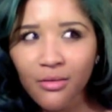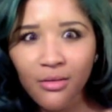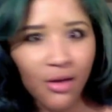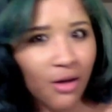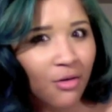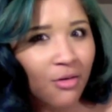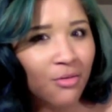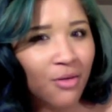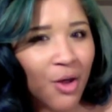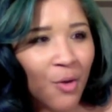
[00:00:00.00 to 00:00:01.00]

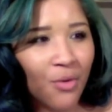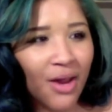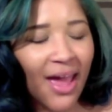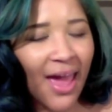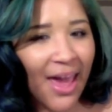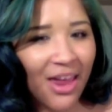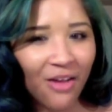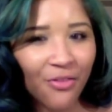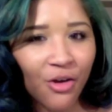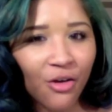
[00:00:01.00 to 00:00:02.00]
No. Would I hate
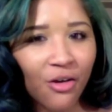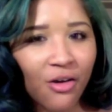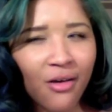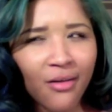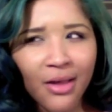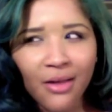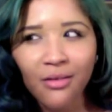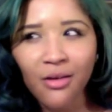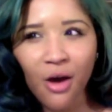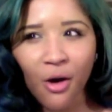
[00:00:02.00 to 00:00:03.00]
on the girl?
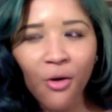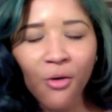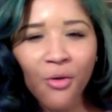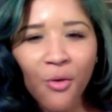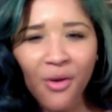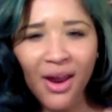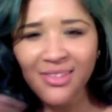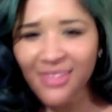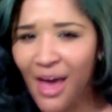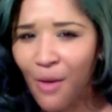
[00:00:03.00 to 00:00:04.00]
No. Would I
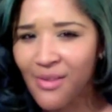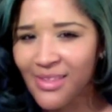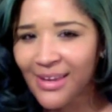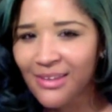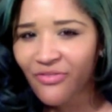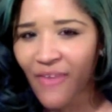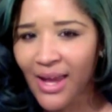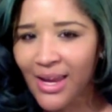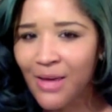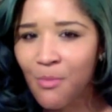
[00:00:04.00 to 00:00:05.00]
say I wasn't his
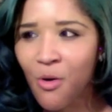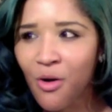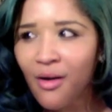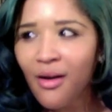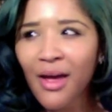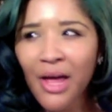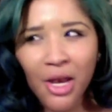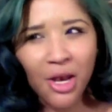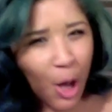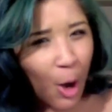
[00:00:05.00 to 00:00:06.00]
fan anymore?
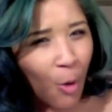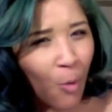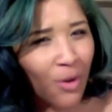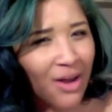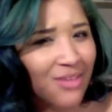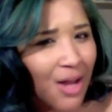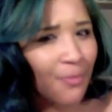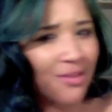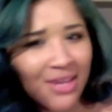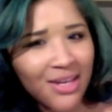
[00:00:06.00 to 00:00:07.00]
No. Would I stop
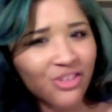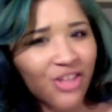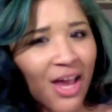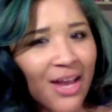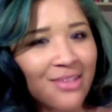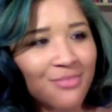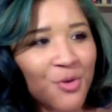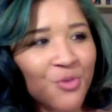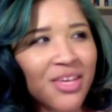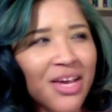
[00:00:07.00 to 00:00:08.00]
listening to SHINee's
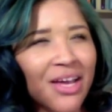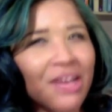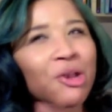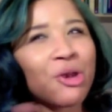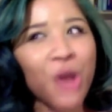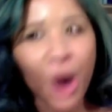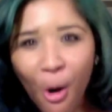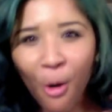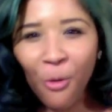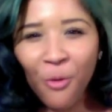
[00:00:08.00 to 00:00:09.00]
music?
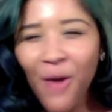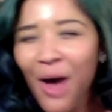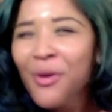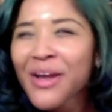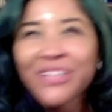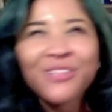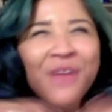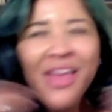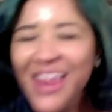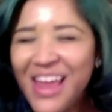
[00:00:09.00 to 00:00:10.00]
No. Why would I
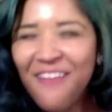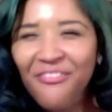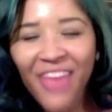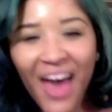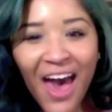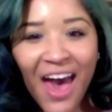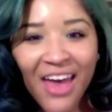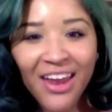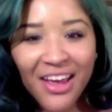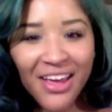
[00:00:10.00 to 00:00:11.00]
do any of
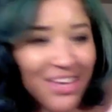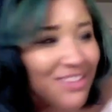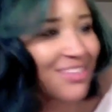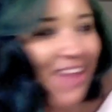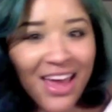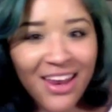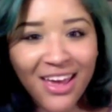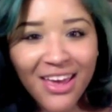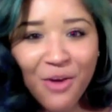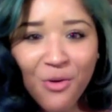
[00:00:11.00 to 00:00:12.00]
that? He's
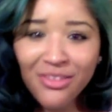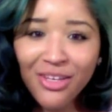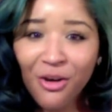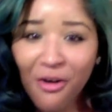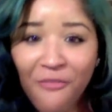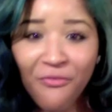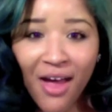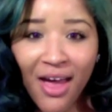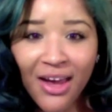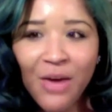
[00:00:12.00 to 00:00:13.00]
dating. He wants a
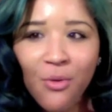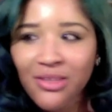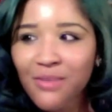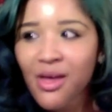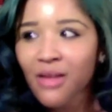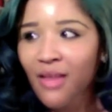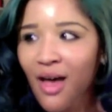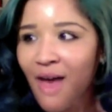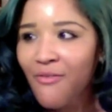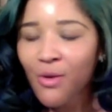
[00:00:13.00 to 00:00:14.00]
girlfriend. He wants to be in
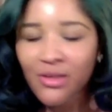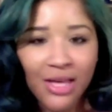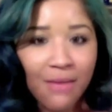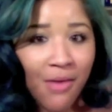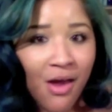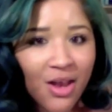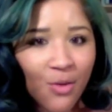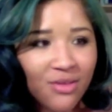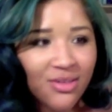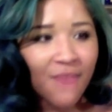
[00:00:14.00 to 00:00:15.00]
love. He wants to get married. He
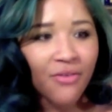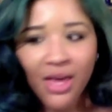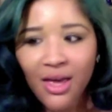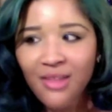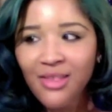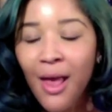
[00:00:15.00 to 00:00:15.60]
wants to have kids.